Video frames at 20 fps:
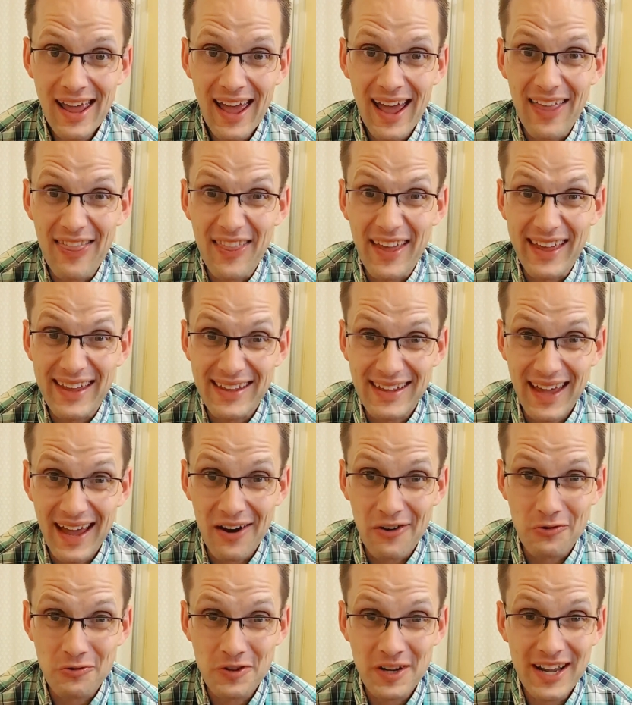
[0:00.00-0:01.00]
and then
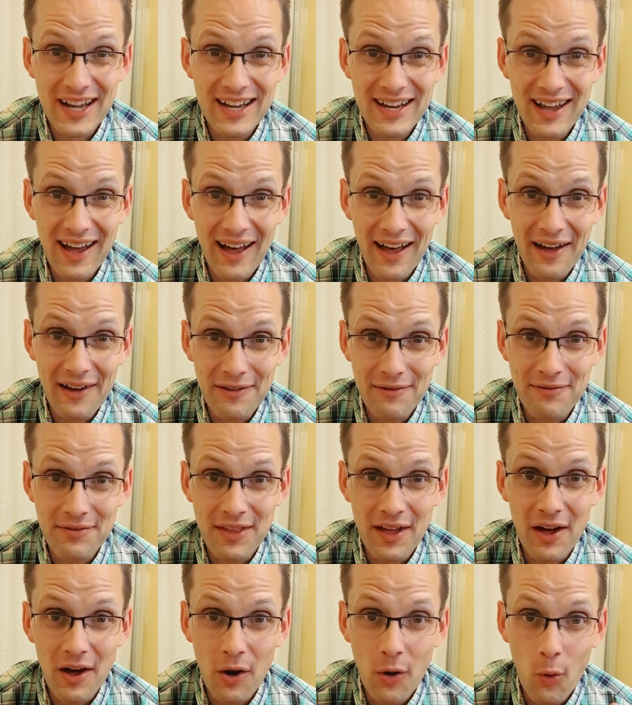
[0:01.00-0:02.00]
get rid of
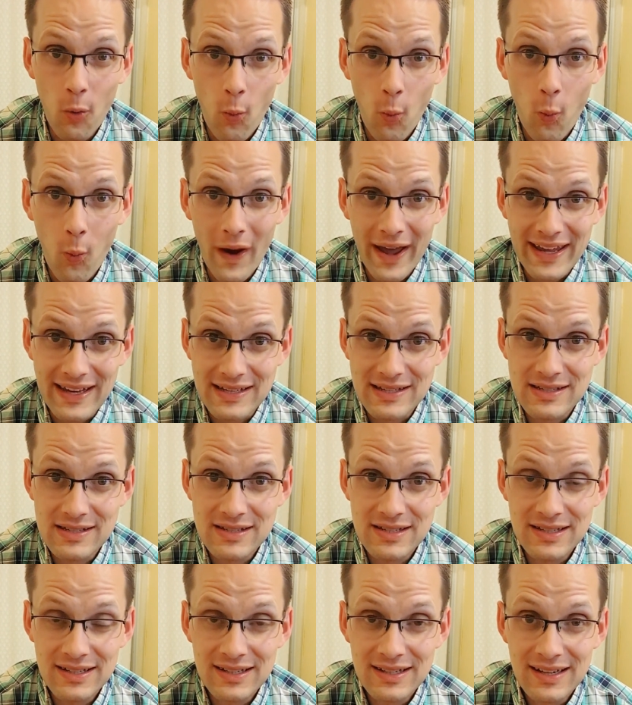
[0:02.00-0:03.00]
the
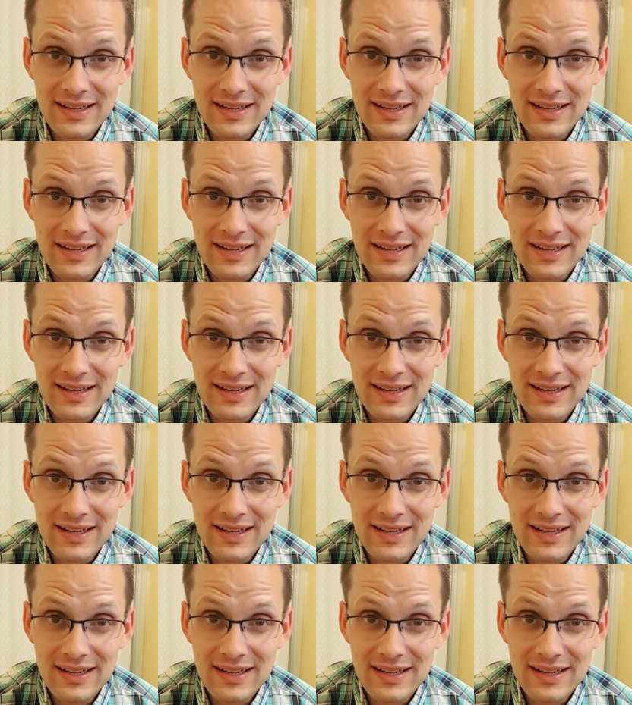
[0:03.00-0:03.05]
waste.